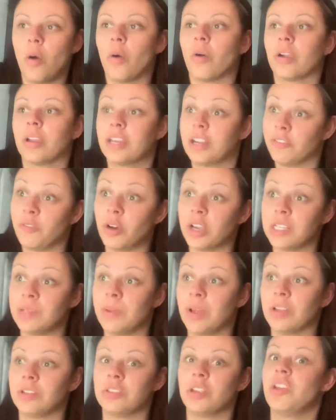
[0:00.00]
or get a
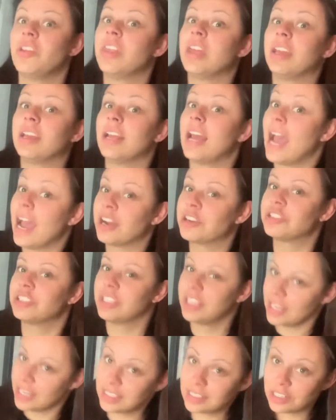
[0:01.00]
voicemail so you think it
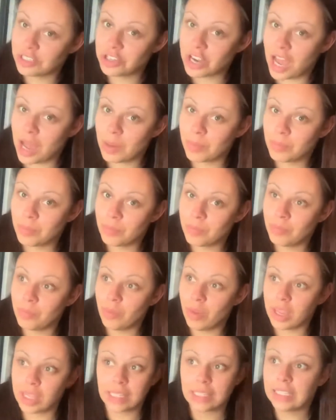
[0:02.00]
actually is a job
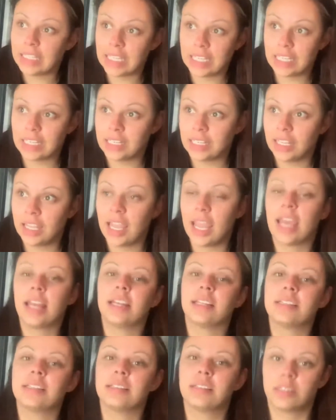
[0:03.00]
like lead and
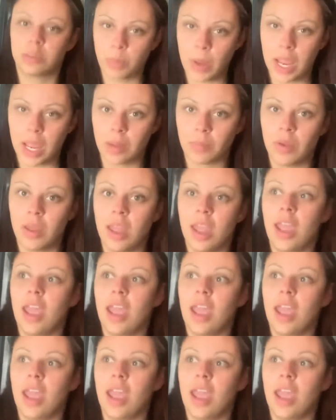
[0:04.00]
it's spam.